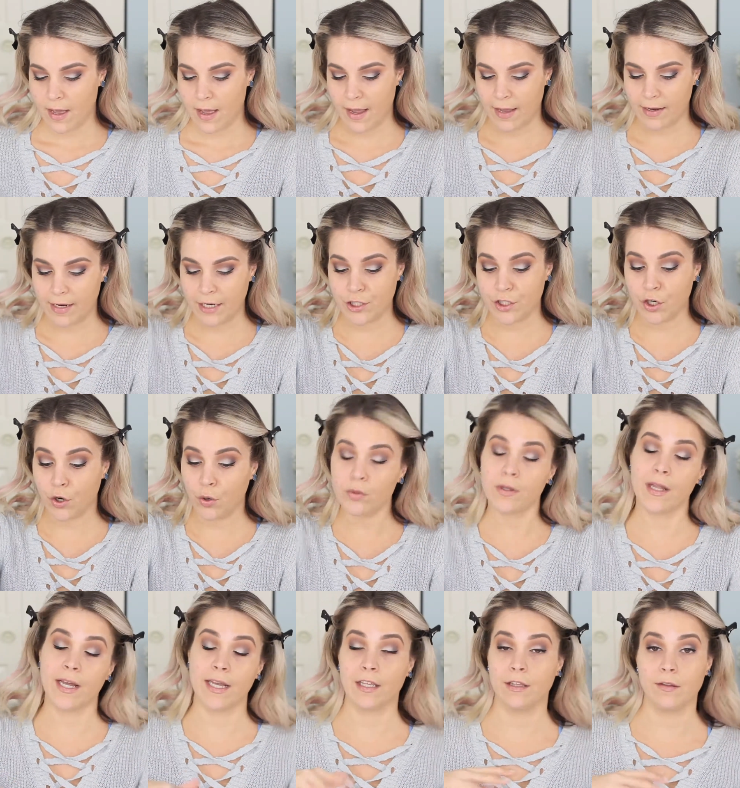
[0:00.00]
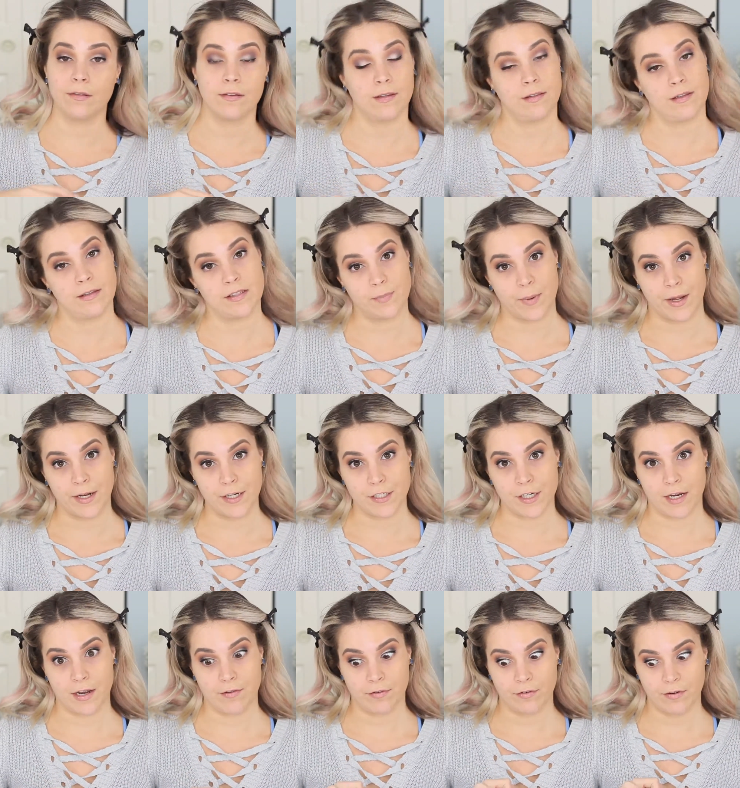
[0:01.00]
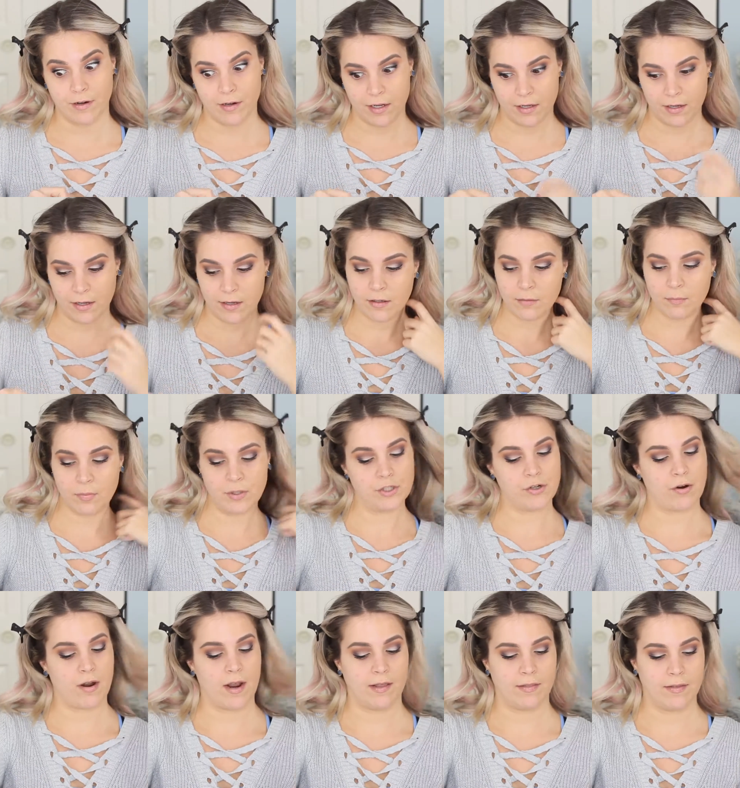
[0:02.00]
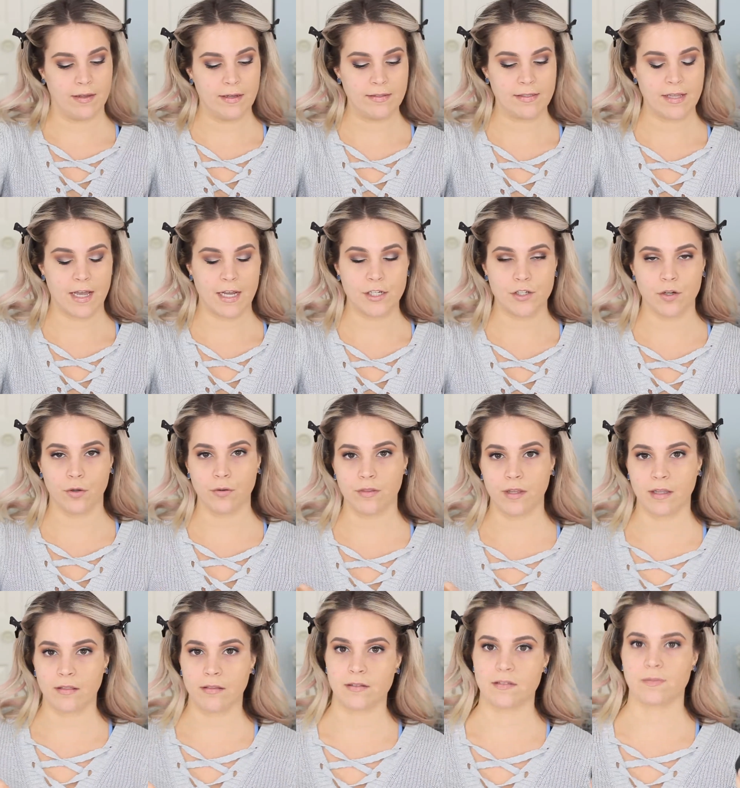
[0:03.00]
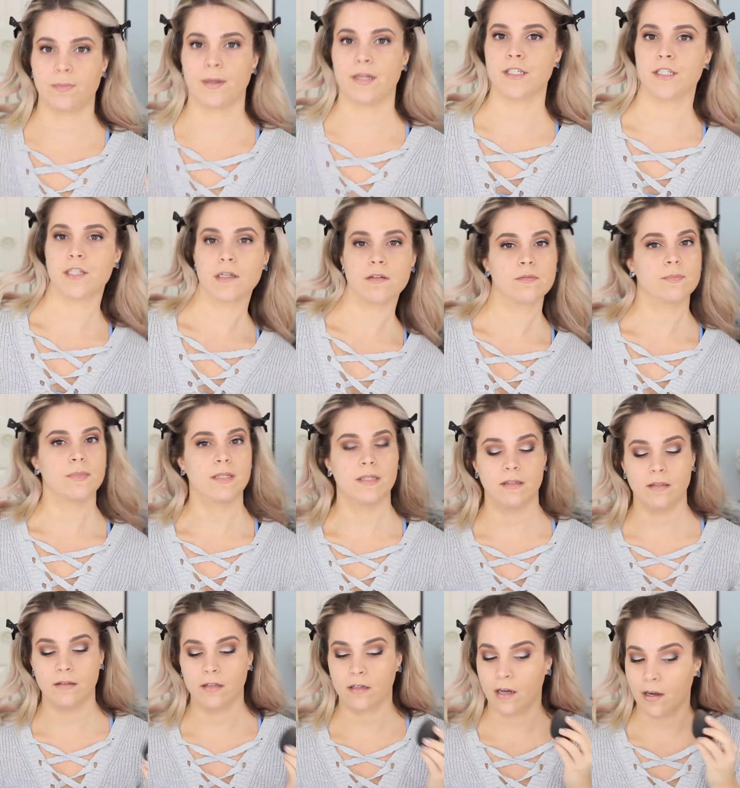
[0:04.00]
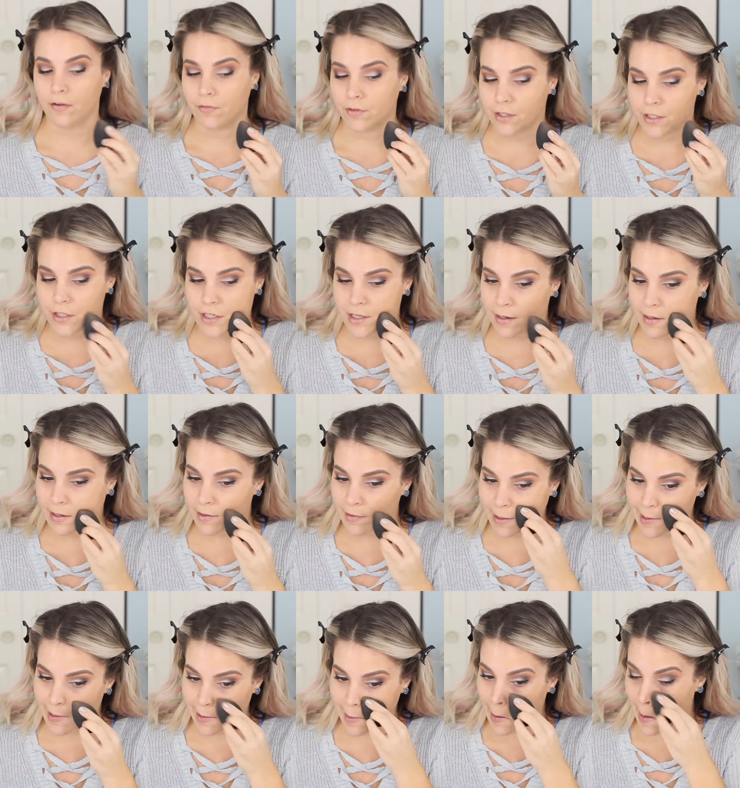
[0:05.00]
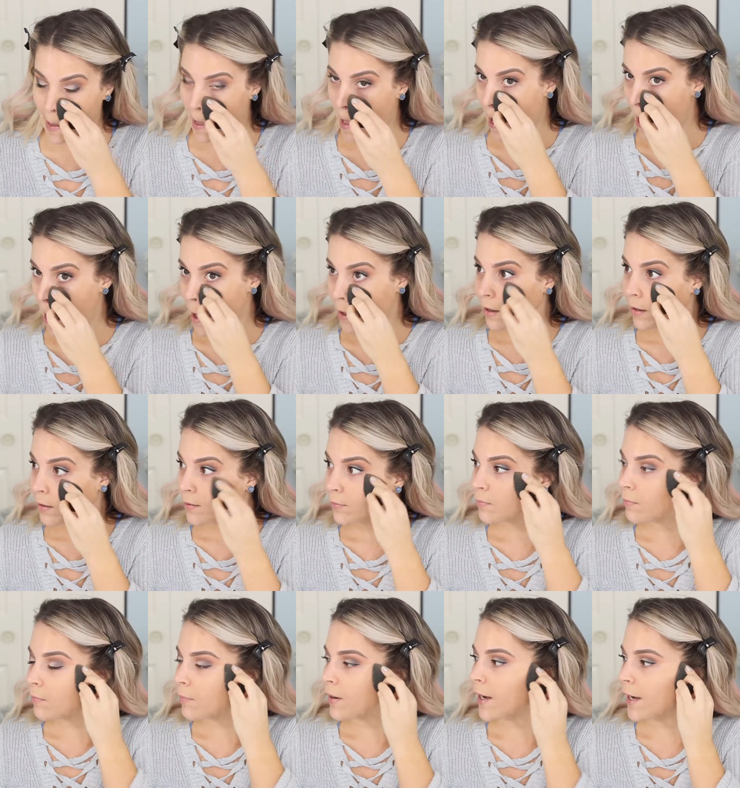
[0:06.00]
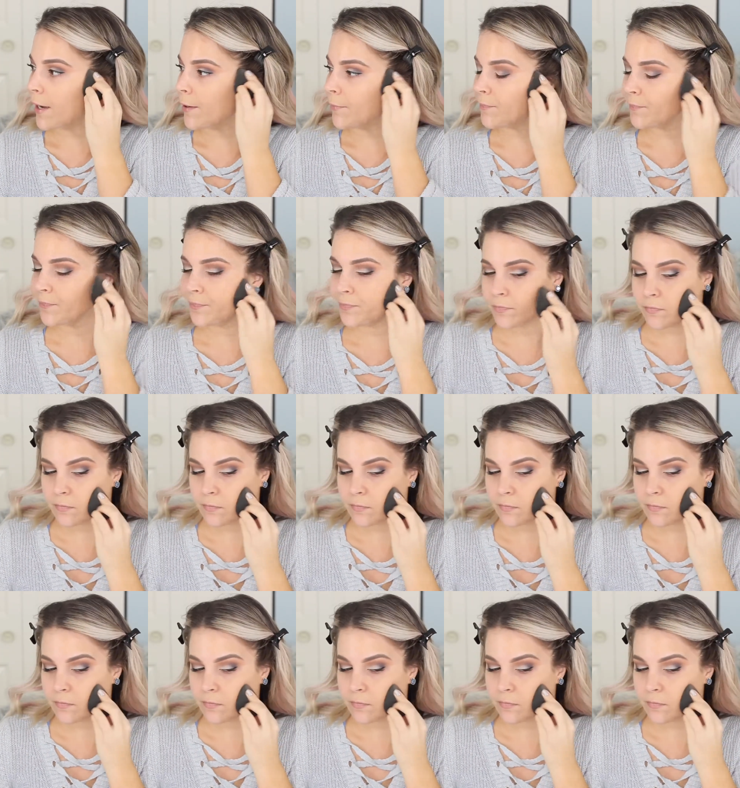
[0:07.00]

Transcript: And I don't like using the sponge. I've already been trying this. I don't think the sponge gives me the coverage that I like, but